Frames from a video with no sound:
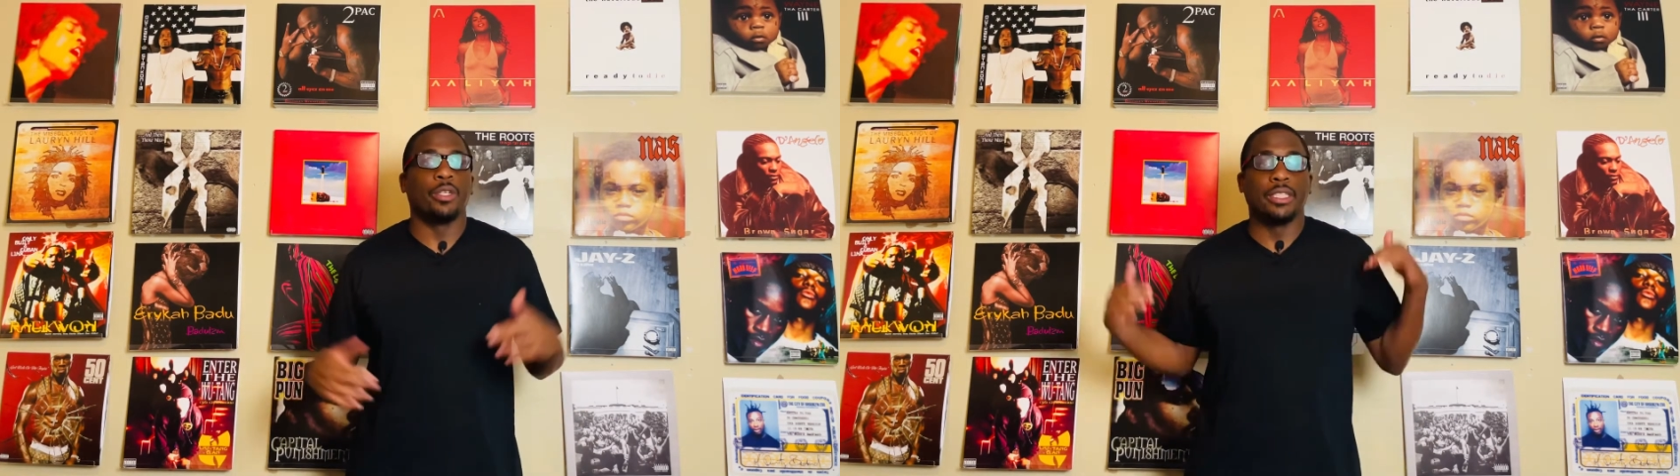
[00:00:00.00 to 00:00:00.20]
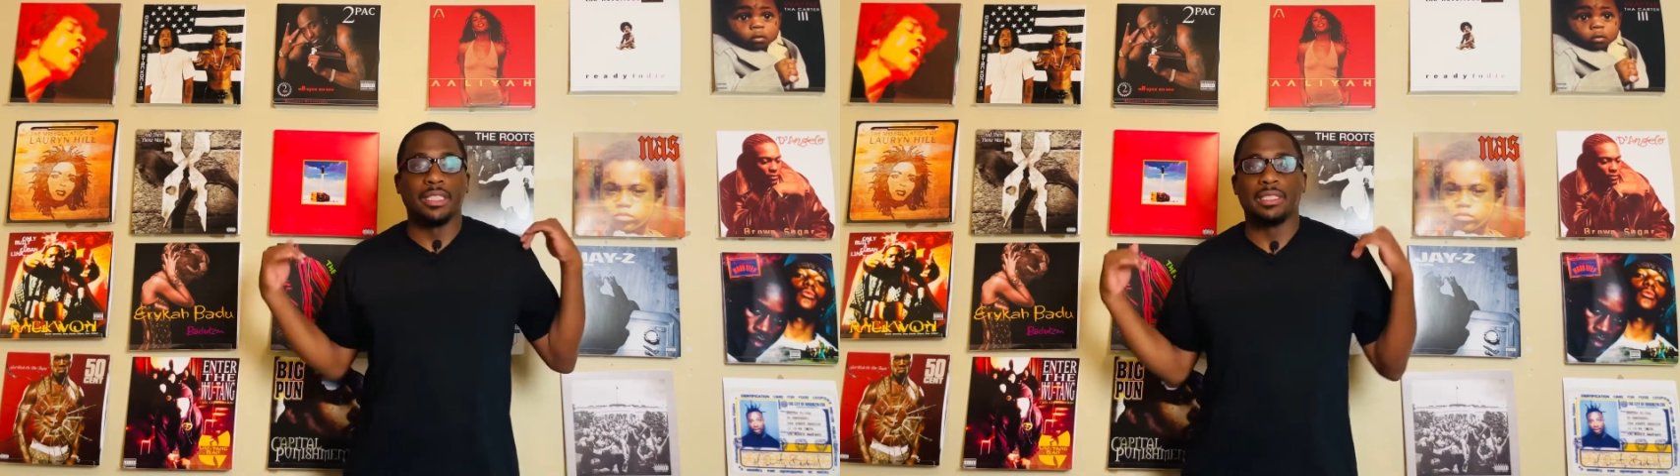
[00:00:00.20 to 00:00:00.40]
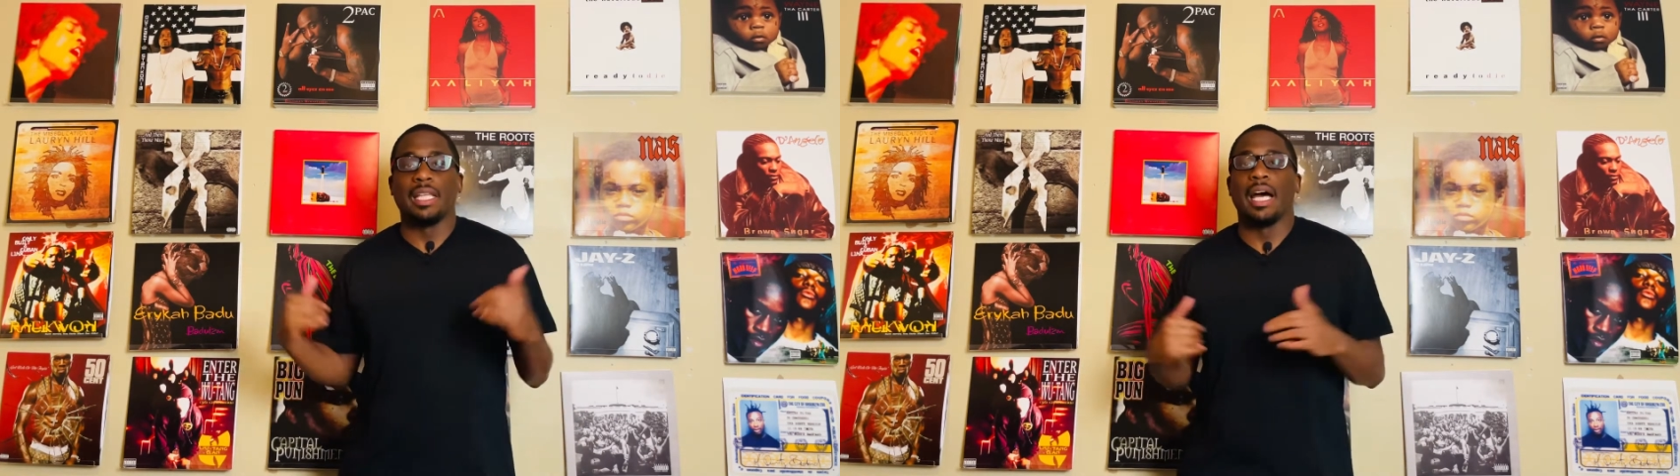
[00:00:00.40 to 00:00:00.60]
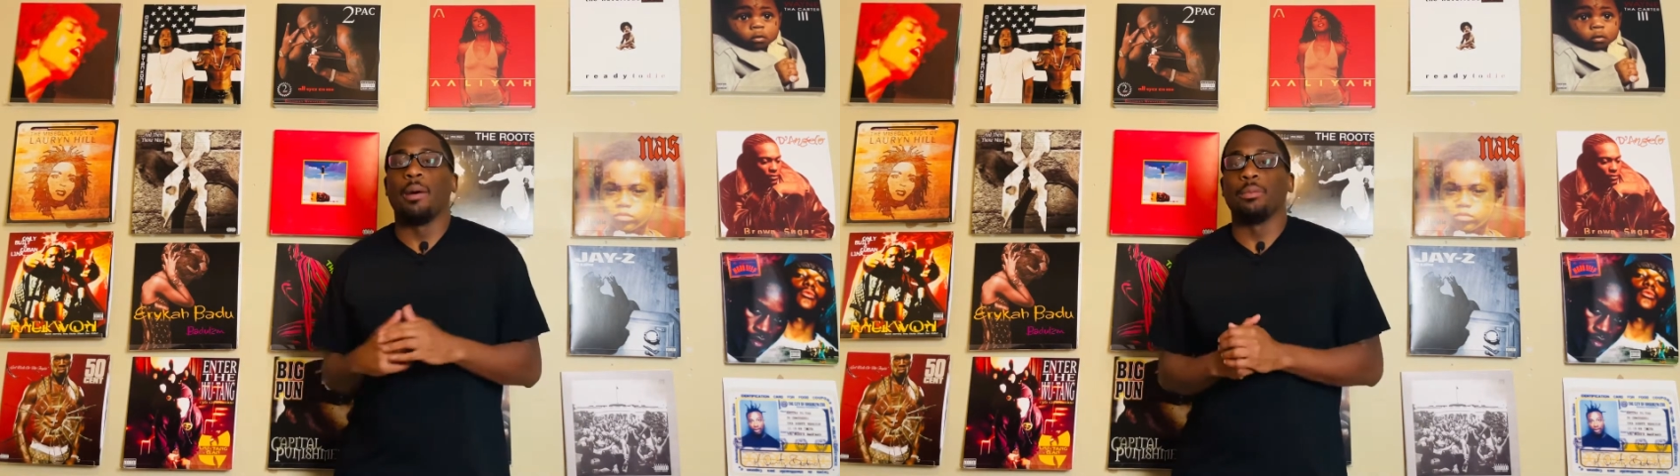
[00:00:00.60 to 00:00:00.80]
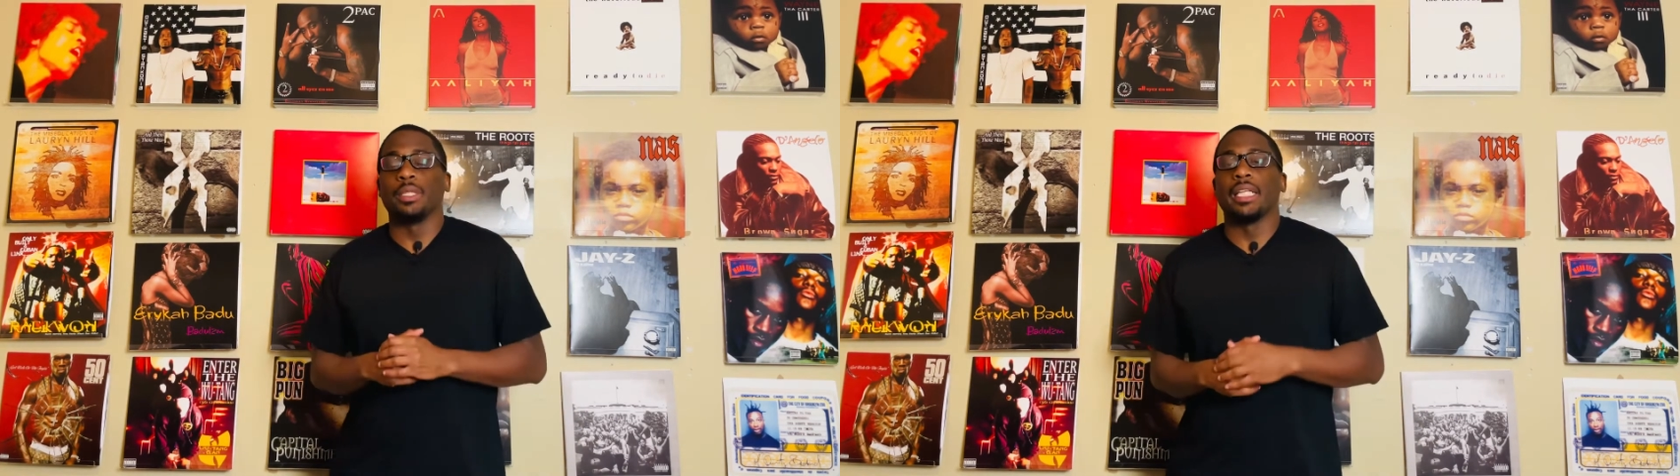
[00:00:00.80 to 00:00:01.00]
and this is the
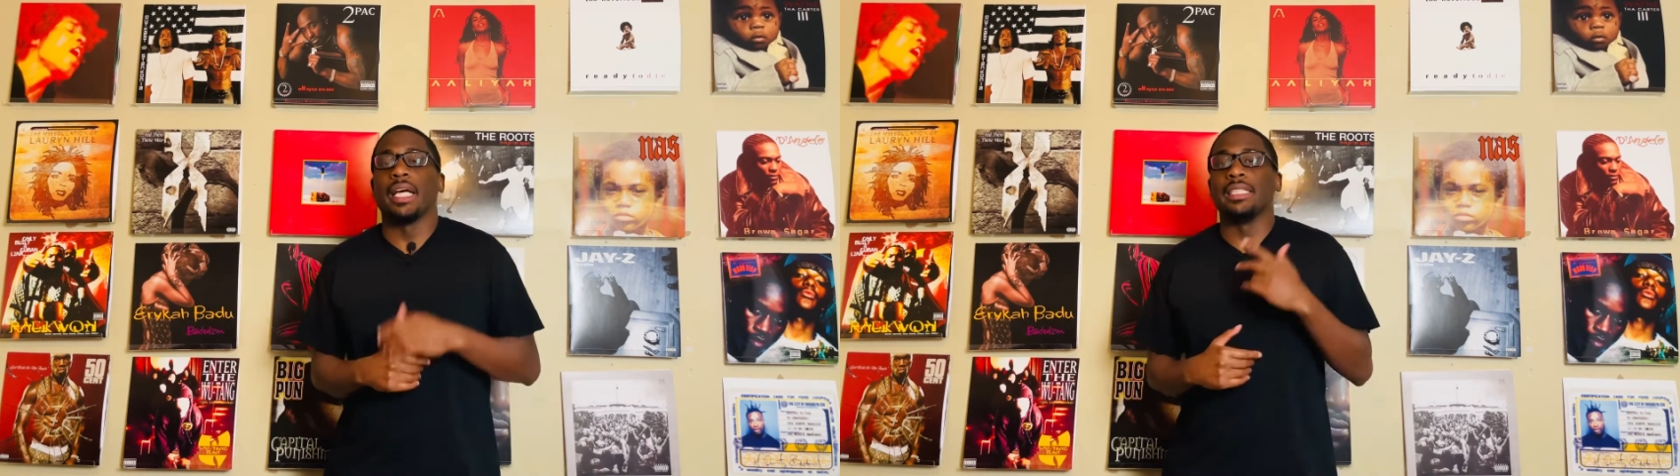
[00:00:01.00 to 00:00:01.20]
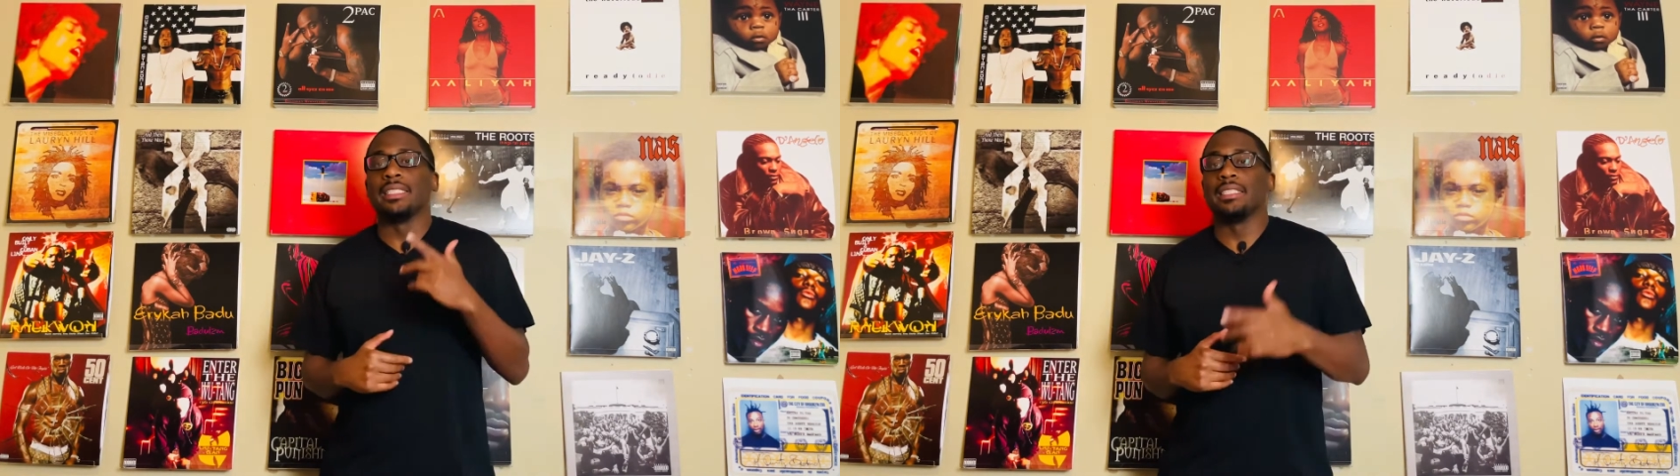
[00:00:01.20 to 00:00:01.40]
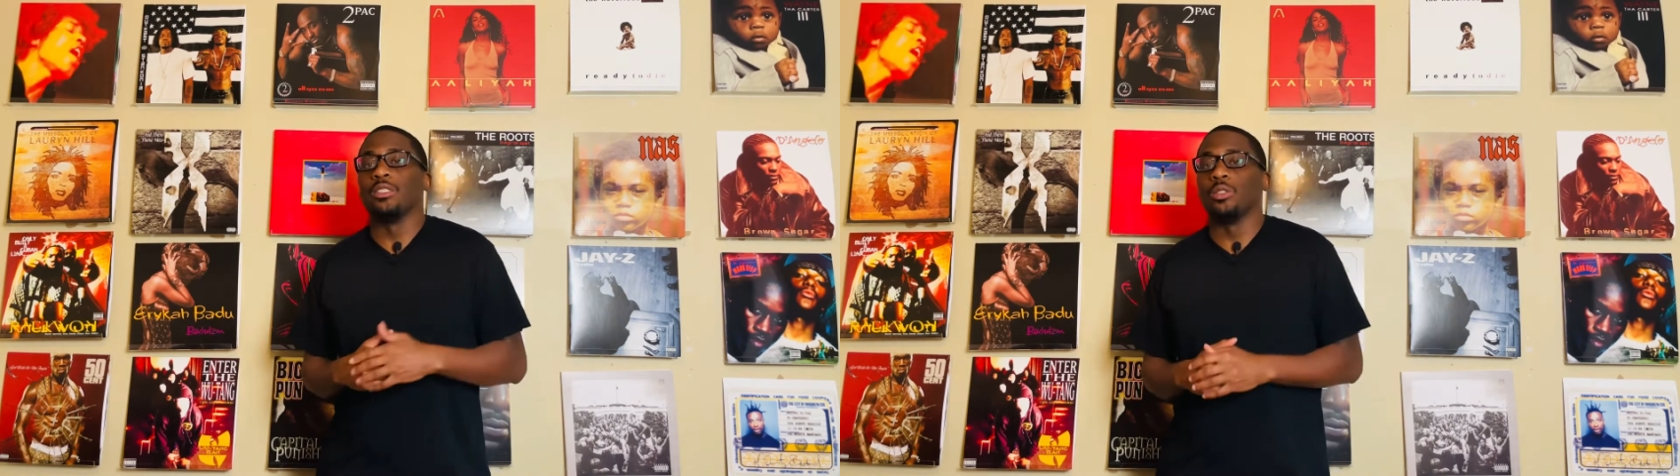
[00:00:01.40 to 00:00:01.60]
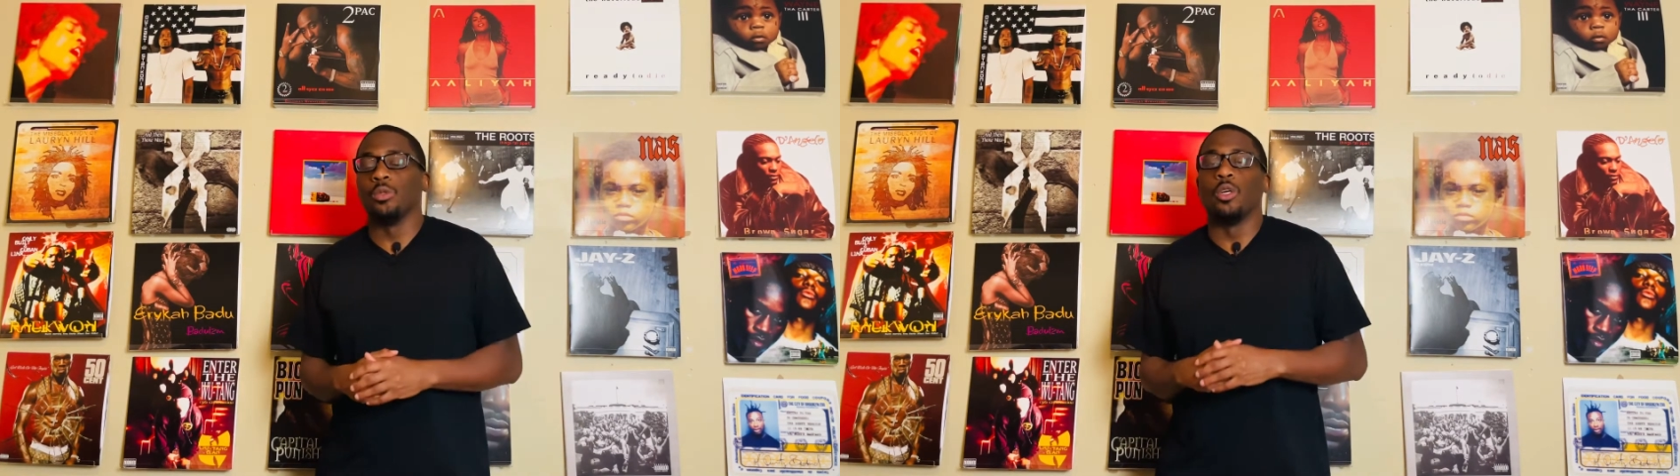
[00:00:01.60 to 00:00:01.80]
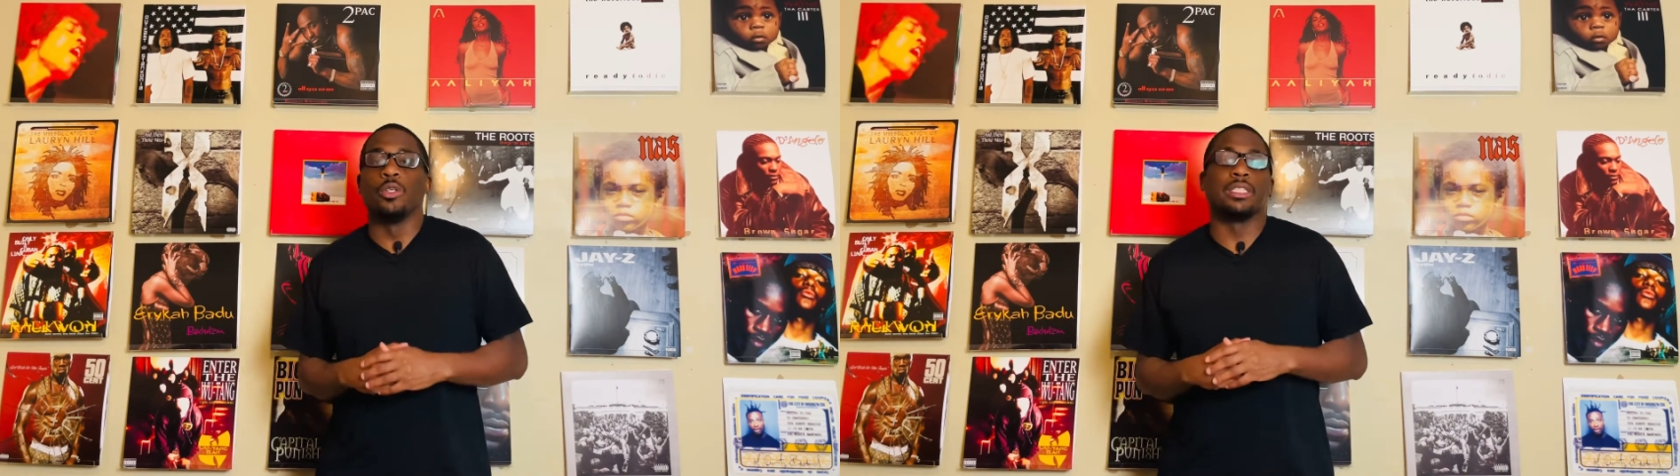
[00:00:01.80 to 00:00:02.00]
album that I listened
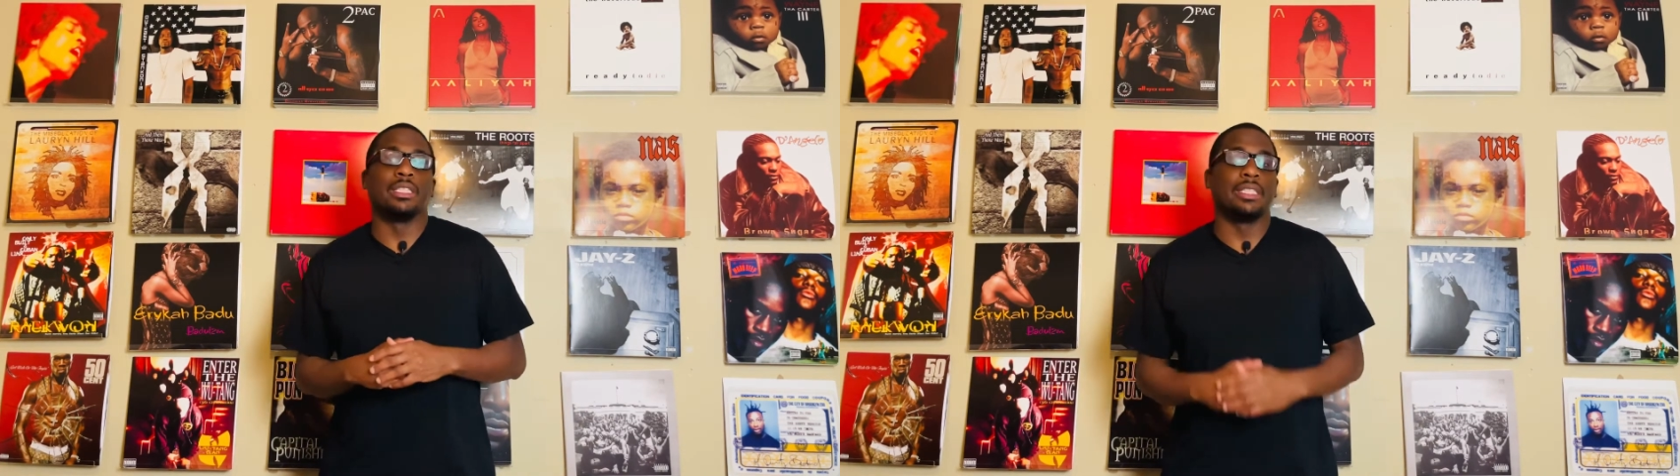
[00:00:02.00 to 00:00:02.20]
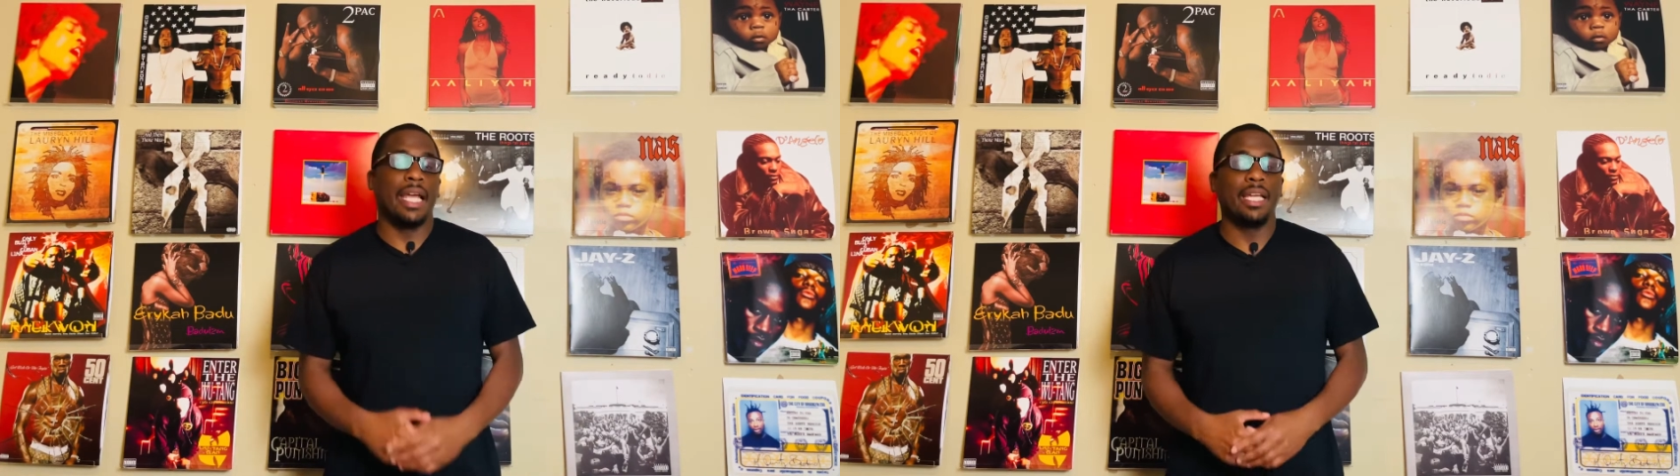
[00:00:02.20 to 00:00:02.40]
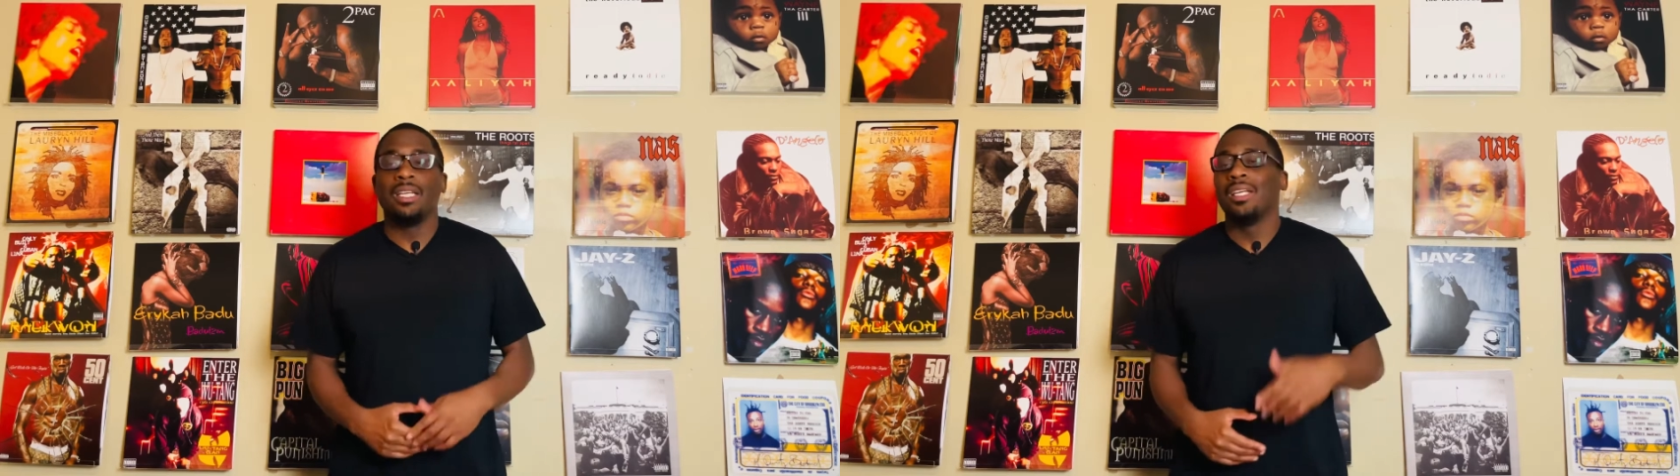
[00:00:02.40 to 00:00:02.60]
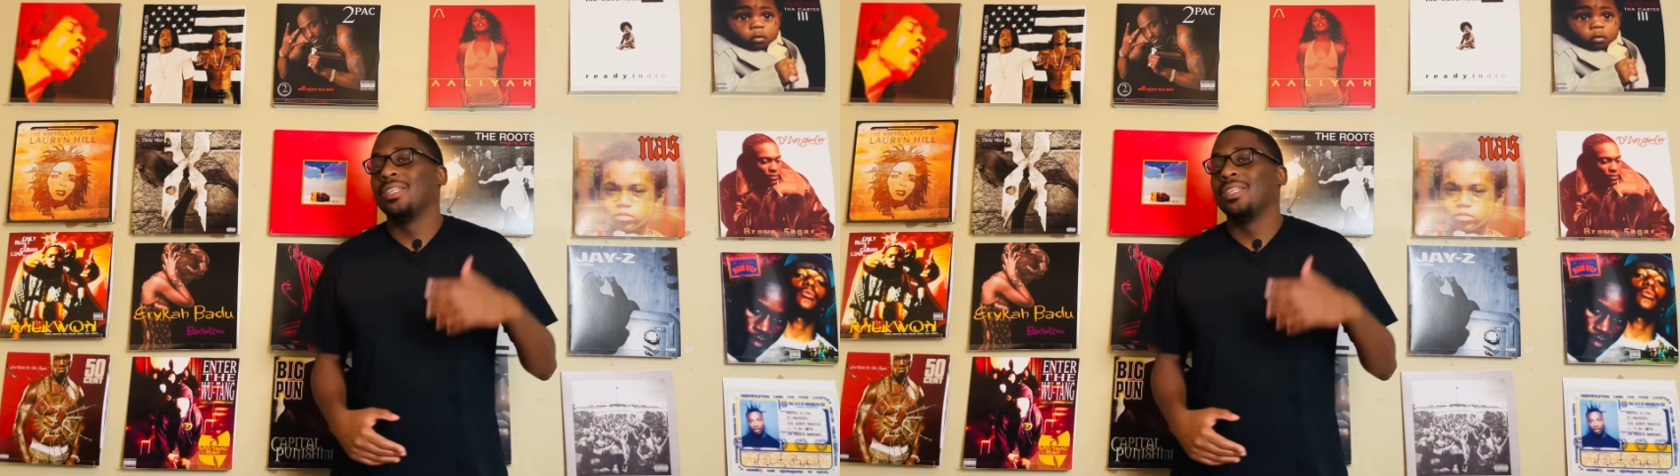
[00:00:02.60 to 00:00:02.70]
to on today.